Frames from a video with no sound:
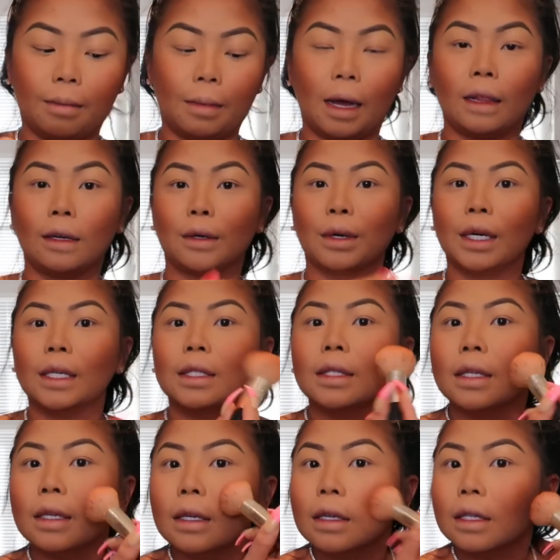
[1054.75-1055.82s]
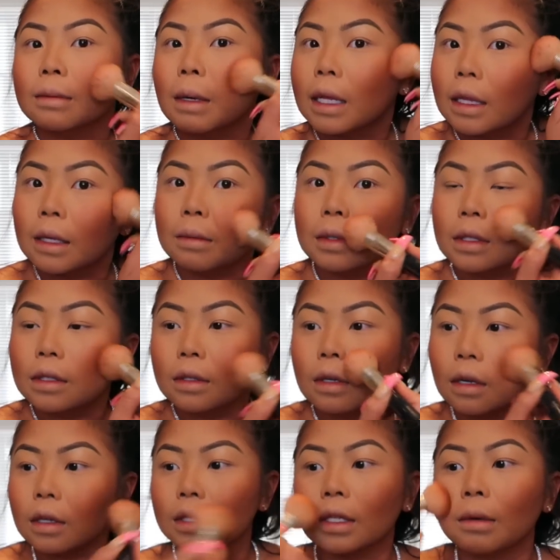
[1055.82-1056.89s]
I look crazy because my lips
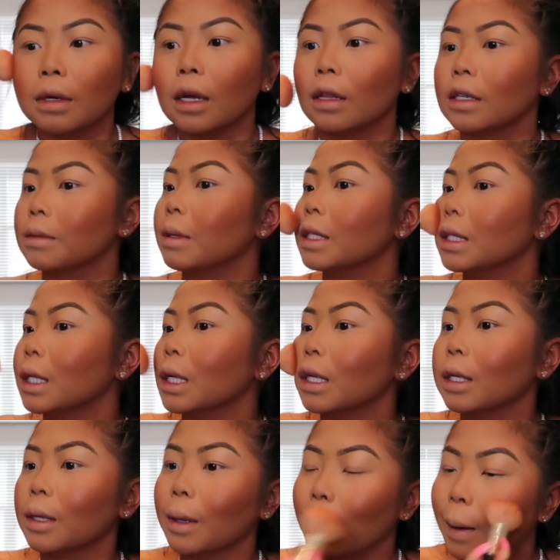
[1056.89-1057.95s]
are the same color as my skin.